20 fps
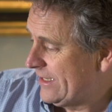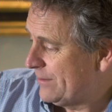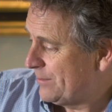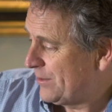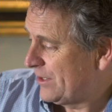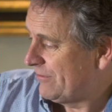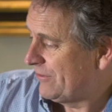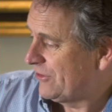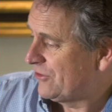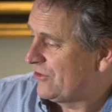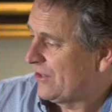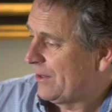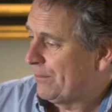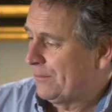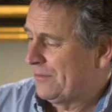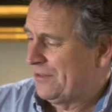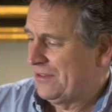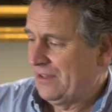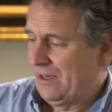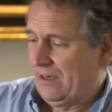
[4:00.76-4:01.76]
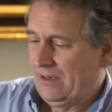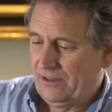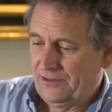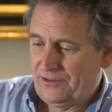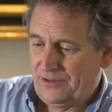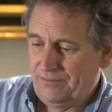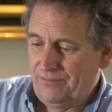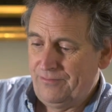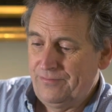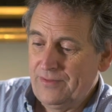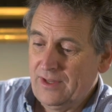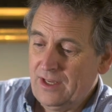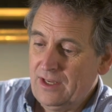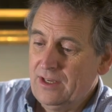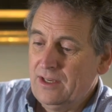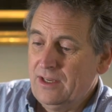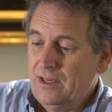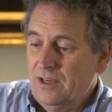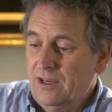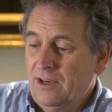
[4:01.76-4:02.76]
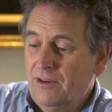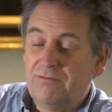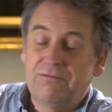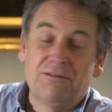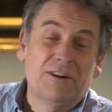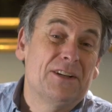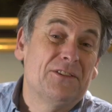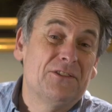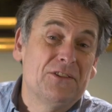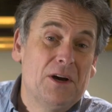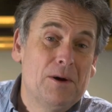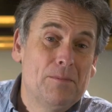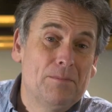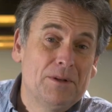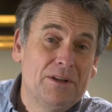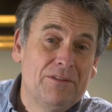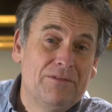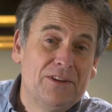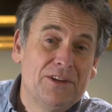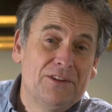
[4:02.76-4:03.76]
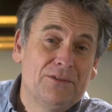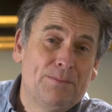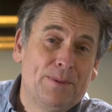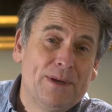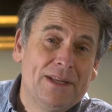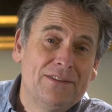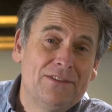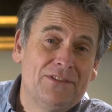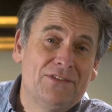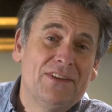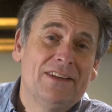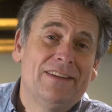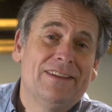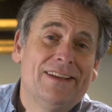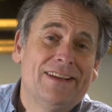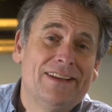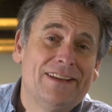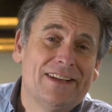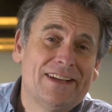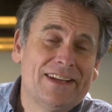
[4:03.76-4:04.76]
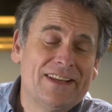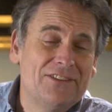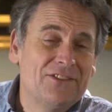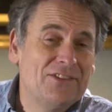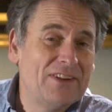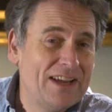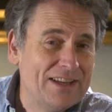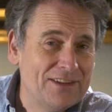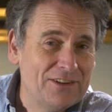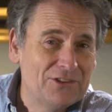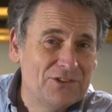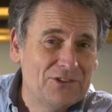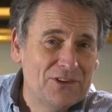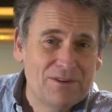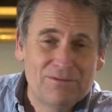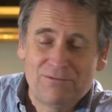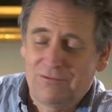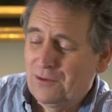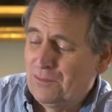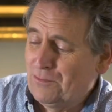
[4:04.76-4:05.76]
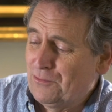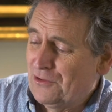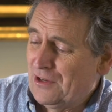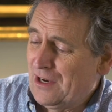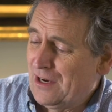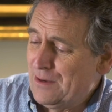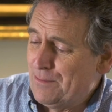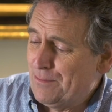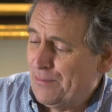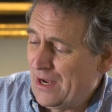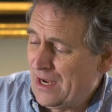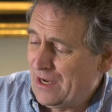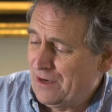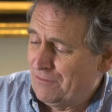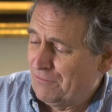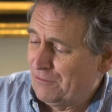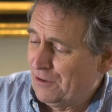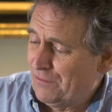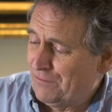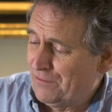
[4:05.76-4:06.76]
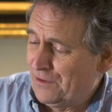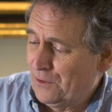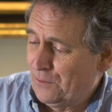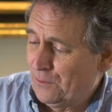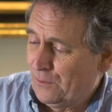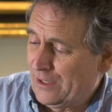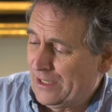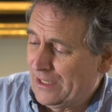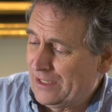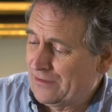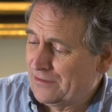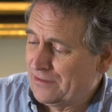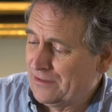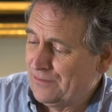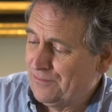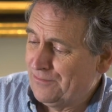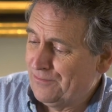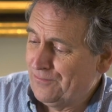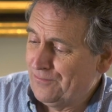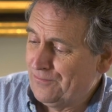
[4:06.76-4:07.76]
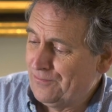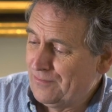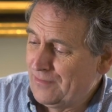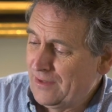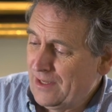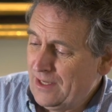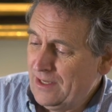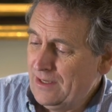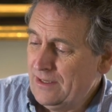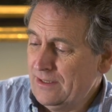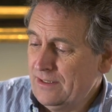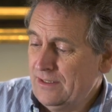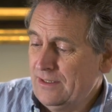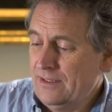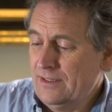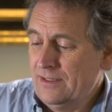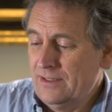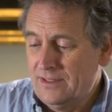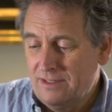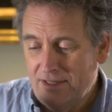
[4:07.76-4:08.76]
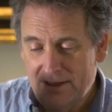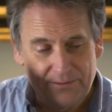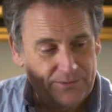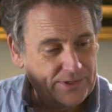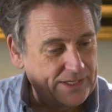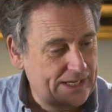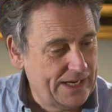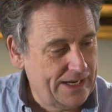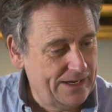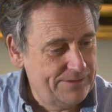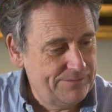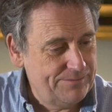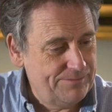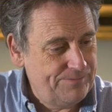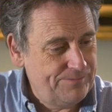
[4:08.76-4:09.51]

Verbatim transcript: a bit of a jump start. For example, if it's been sitting in a container ship from Taipei for a few weeks. There we go.